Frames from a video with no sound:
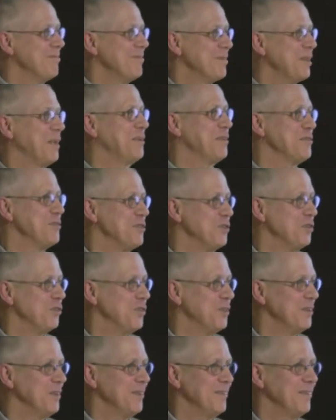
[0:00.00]

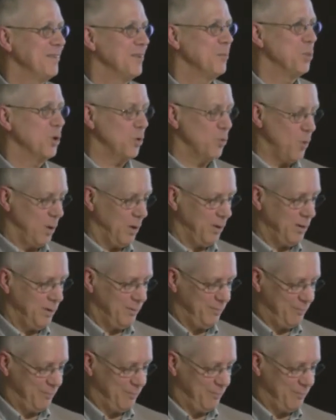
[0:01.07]
sentences in the book Walden.